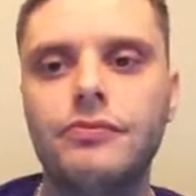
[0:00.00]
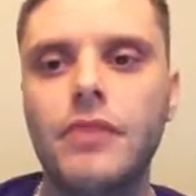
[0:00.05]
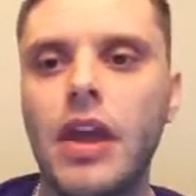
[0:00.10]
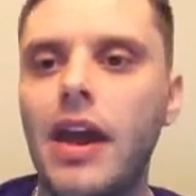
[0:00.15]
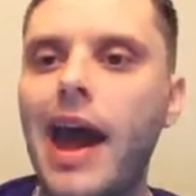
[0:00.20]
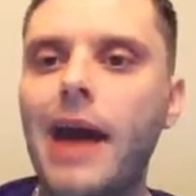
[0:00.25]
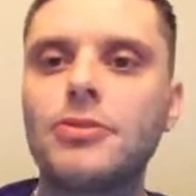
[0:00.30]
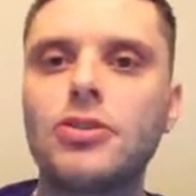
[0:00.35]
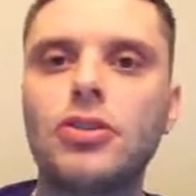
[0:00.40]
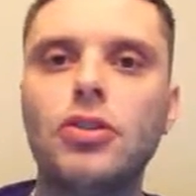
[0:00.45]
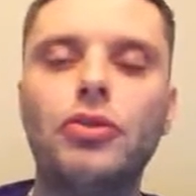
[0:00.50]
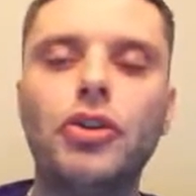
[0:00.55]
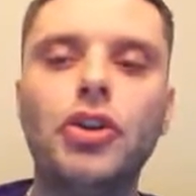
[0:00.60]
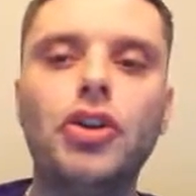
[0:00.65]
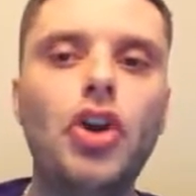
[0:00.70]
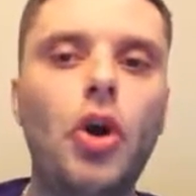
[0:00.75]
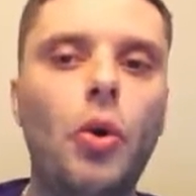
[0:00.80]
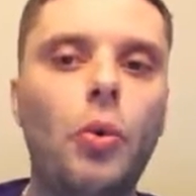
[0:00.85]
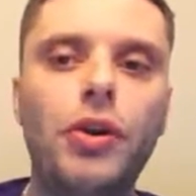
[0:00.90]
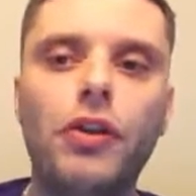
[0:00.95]
Absolutely
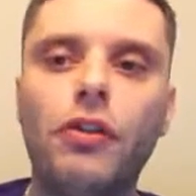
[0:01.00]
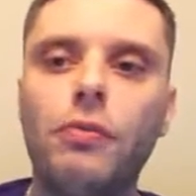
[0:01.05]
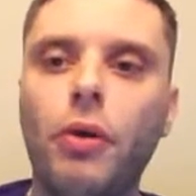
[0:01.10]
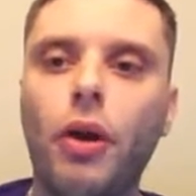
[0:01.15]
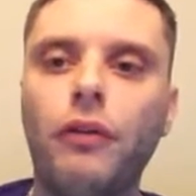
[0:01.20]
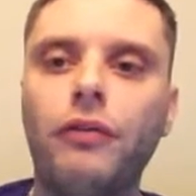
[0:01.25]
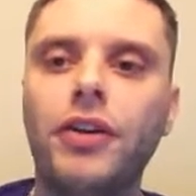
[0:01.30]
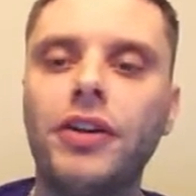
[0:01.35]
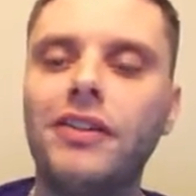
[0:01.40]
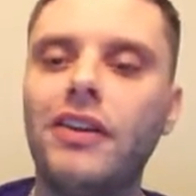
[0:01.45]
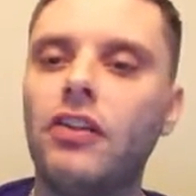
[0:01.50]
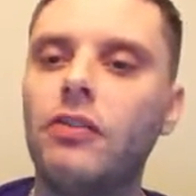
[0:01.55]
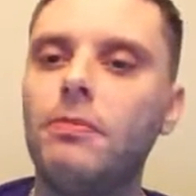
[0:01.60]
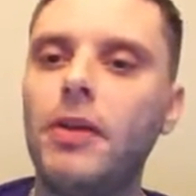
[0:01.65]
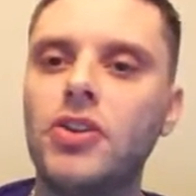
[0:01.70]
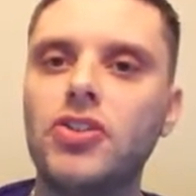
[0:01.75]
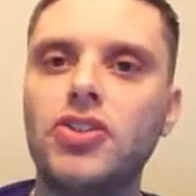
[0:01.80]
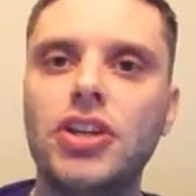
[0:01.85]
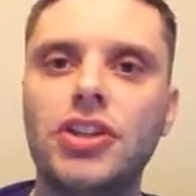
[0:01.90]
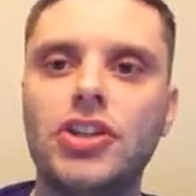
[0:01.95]
no one is perfect,
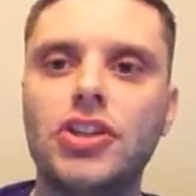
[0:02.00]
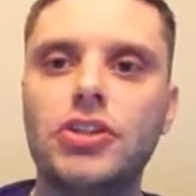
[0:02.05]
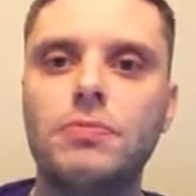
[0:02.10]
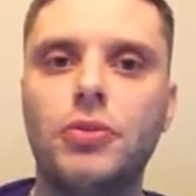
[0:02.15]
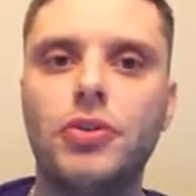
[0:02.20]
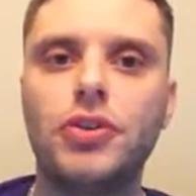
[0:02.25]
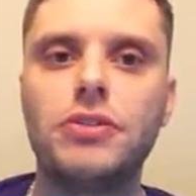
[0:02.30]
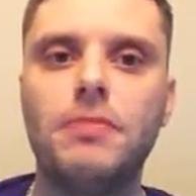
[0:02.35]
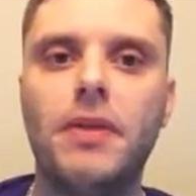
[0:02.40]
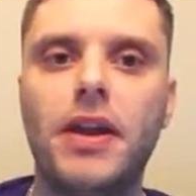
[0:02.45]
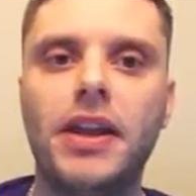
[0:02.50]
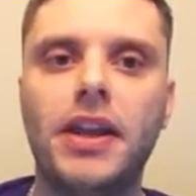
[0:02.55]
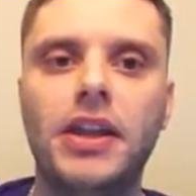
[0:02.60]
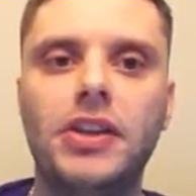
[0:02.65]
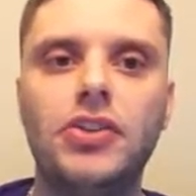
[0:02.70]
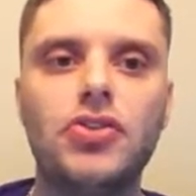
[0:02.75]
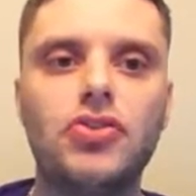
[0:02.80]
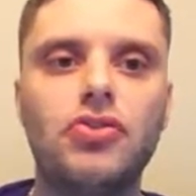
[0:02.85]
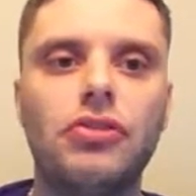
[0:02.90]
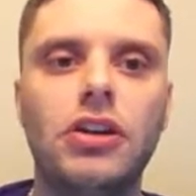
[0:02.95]
especially in the sports betting
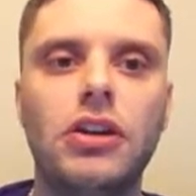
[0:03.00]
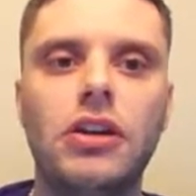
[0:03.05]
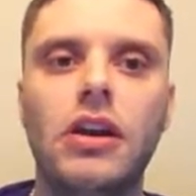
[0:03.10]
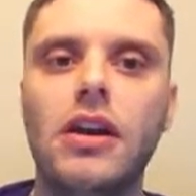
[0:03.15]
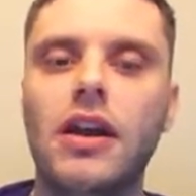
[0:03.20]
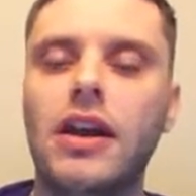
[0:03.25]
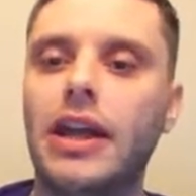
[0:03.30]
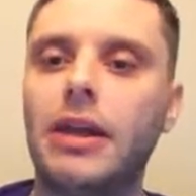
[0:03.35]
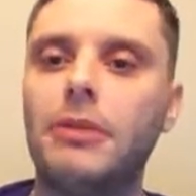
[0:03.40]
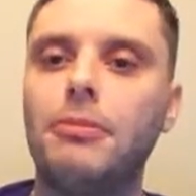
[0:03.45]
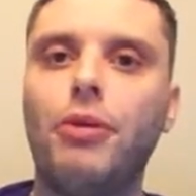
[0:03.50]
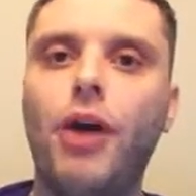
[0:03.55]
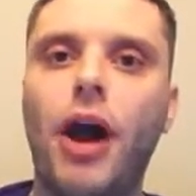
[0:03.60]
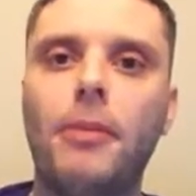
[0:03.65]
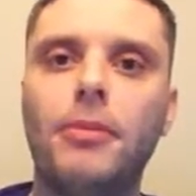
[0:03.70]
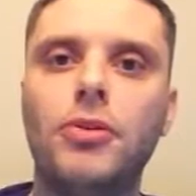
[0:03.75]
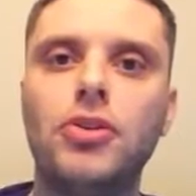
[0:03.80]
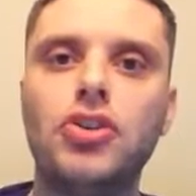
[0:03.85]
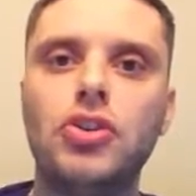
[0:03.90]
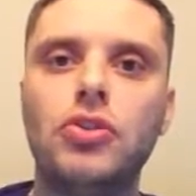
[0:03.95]
industry. And I can
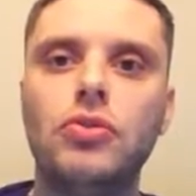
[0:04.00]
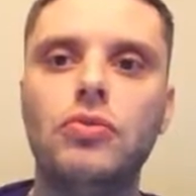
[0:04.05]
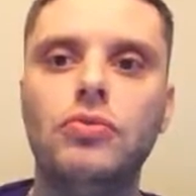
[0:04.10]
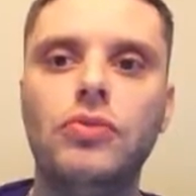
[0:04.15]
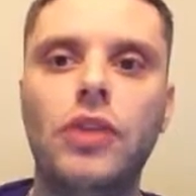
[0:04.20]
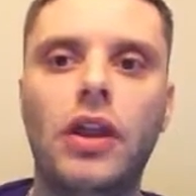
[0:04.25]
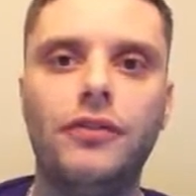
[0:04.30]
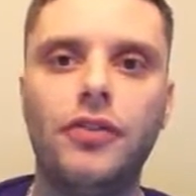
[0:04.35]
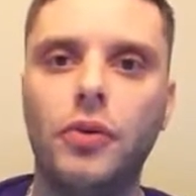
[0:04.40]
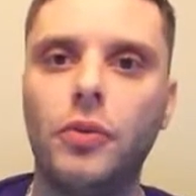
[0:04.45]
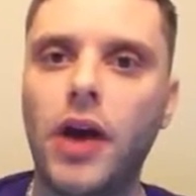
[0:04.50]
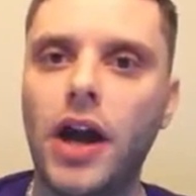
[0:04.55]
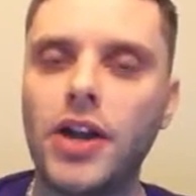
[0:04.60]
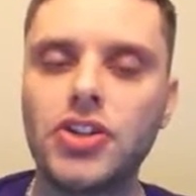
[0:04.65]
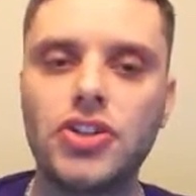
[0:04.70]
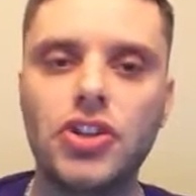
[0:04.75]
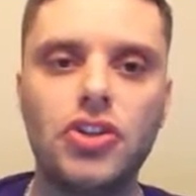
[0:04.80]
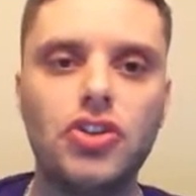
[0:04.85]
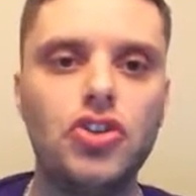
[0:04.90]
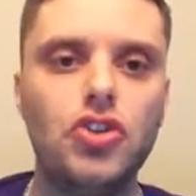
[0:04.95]
promise you that if you're
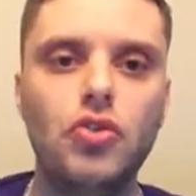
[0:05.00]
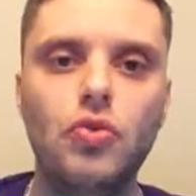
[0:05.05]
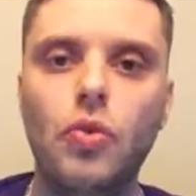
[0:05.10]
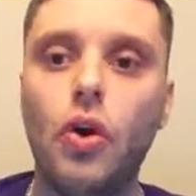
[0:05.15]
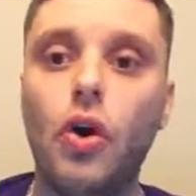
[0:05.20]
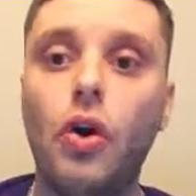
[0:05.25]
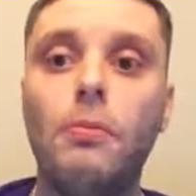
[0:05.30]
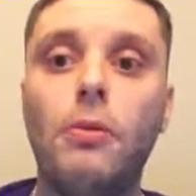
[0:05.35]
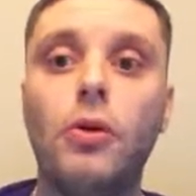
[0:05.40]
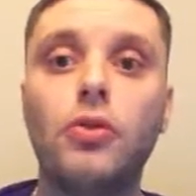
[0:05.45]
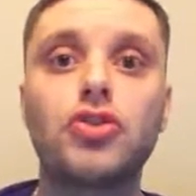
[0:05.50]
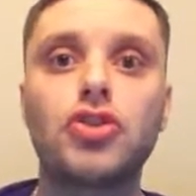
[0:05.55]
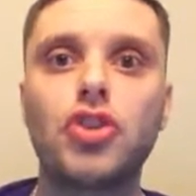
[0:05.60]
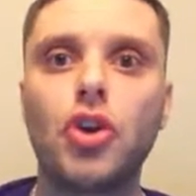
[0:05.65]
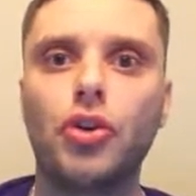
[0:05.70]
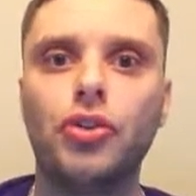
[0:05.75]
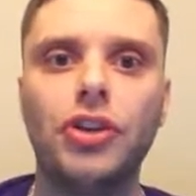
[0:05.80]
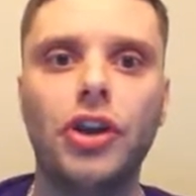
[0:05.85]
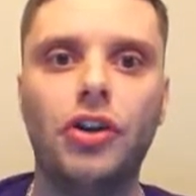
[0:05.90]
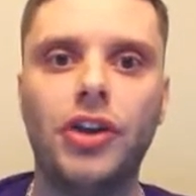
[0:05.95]
watching this, you most
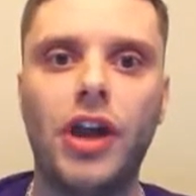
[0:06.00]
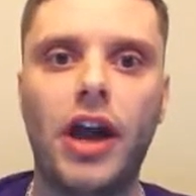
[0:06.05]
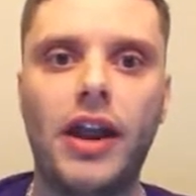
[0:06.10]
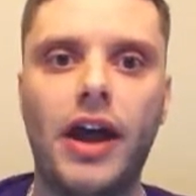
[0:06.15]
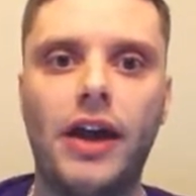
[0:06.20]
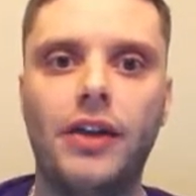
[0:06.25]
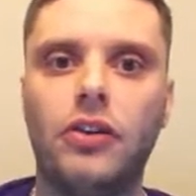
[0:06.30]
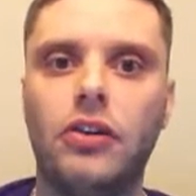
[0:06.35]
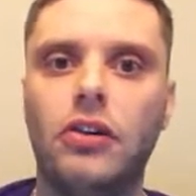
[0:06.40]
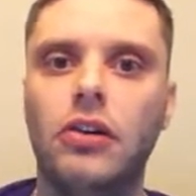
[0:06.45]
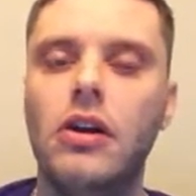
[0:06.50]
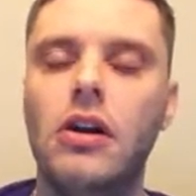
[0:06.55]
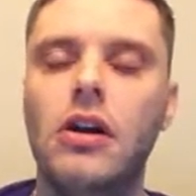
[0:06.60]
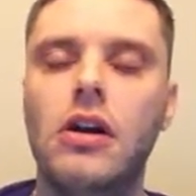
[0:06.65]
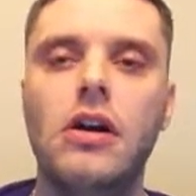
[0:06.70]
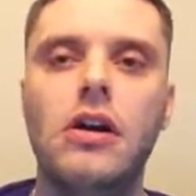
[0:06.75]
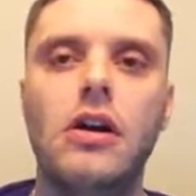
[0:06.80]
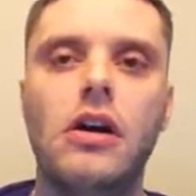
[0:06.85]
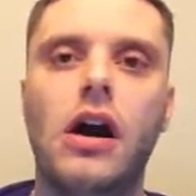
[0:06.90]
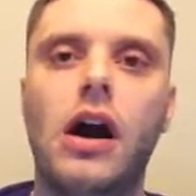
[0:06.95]
certainly are not either.
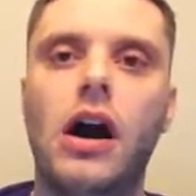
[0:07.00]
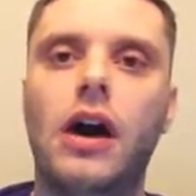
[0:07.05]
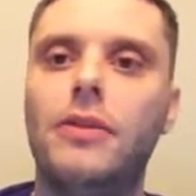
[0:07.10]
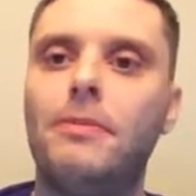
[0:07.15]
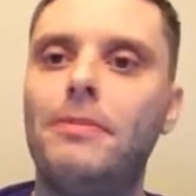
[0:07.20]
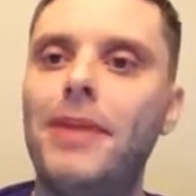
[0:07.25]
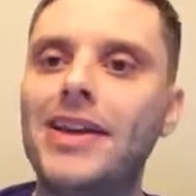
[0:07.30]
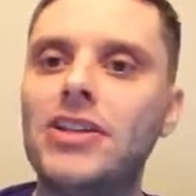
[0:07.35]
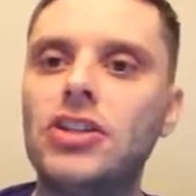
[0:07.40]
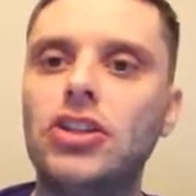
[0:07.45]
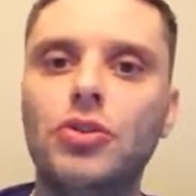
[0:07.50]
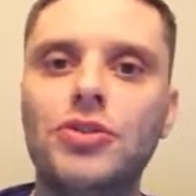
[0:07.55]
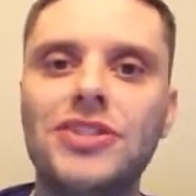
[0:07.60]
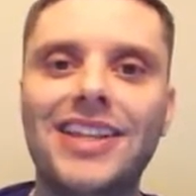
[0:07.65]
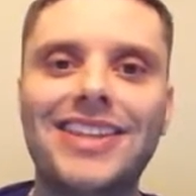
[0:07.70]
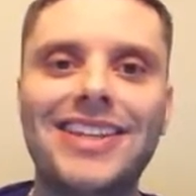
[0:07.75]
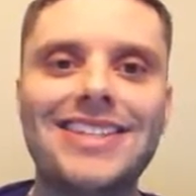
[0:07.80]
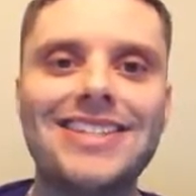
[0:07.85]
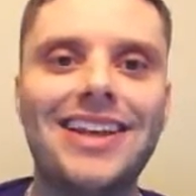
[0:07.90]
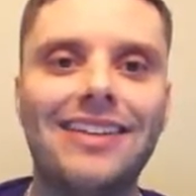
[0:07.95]
The best lose
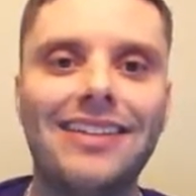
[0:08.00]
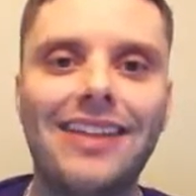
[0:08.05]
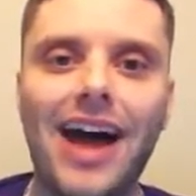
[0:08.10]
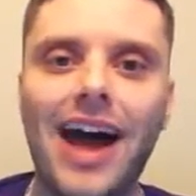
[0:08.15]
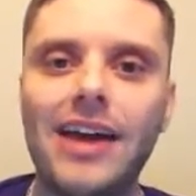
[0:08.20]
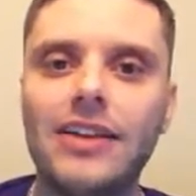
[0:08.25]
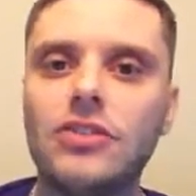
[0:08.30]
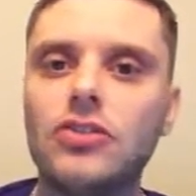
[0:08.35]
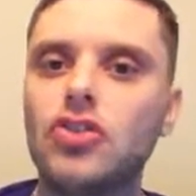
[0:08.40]
at this a lot.